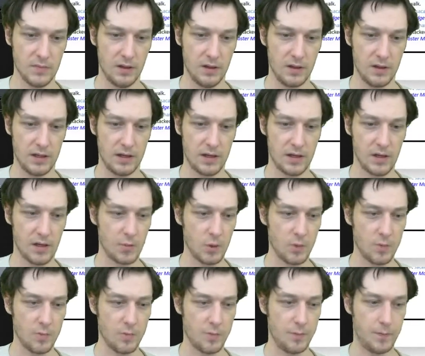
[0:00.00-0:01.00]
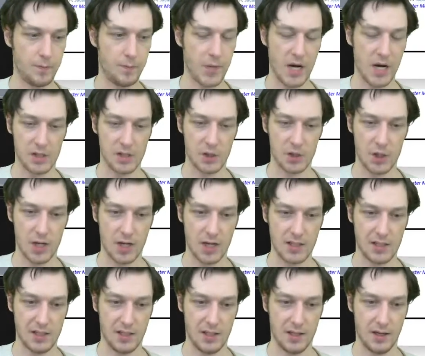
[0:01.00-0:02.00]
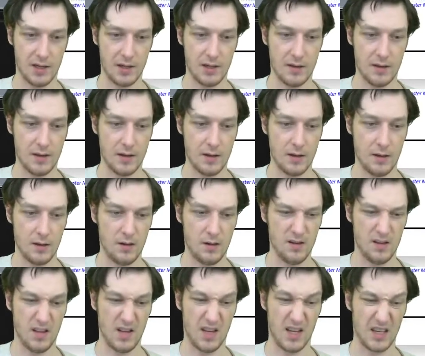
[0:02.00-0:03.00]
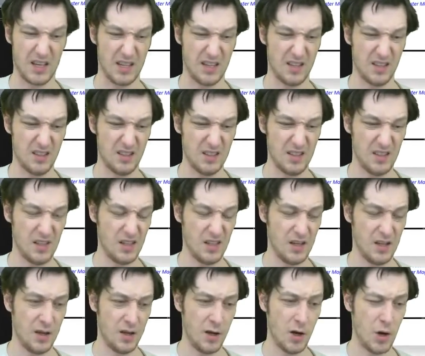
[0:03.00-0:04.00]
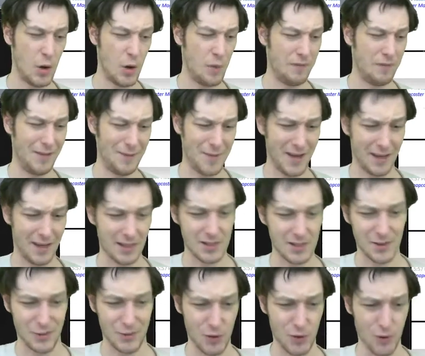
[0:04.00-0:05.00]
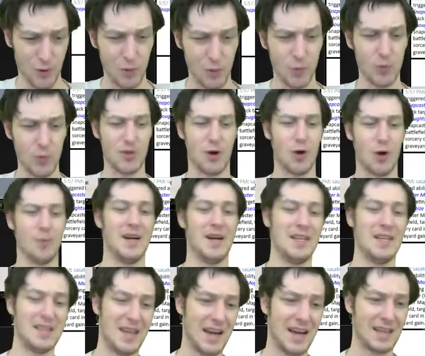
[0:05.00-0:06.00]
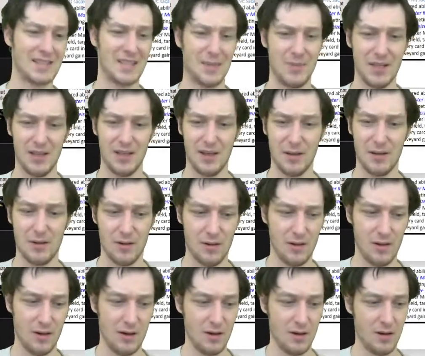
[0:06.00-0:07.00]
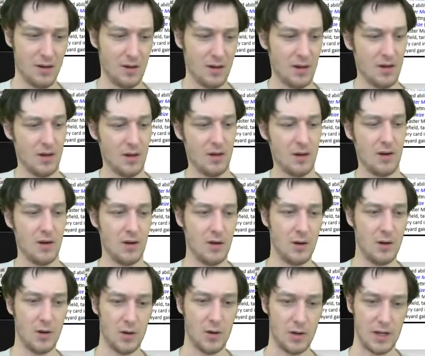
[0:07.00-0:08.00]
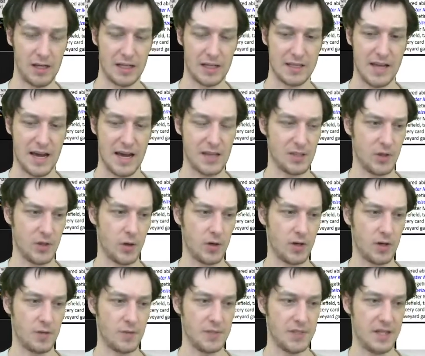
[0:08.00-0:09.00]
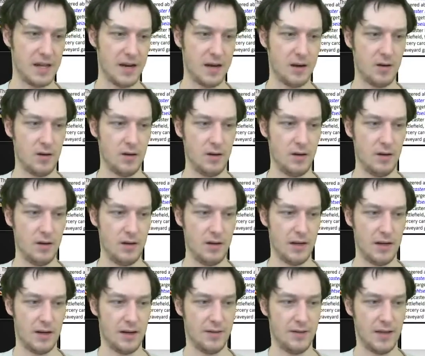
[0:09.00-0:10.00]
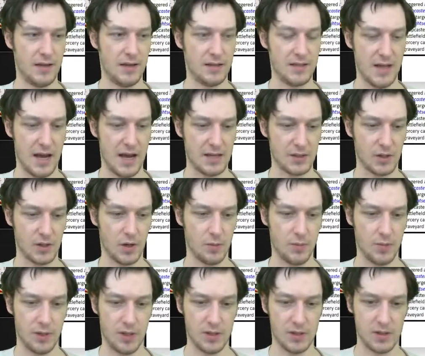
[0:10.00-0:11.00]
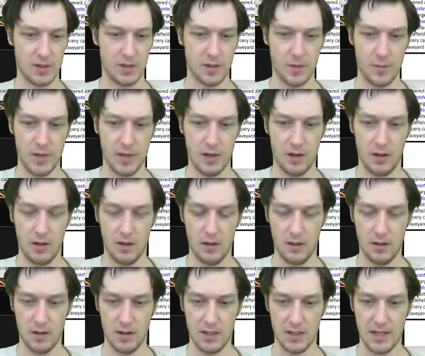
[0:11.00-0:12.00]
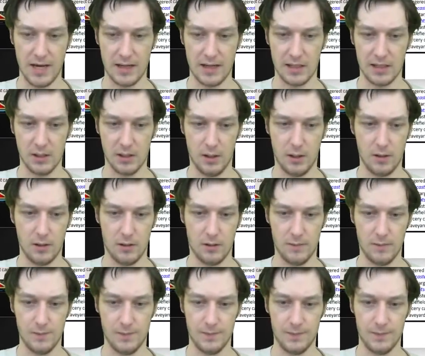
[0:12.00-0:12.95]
Get a couple pot shots in, and then, like, hopefully make it so 2 tar pit attacks can be lethal. Or, like, a Tasker comes down, and then Tasker plus tar pit attack is lethal.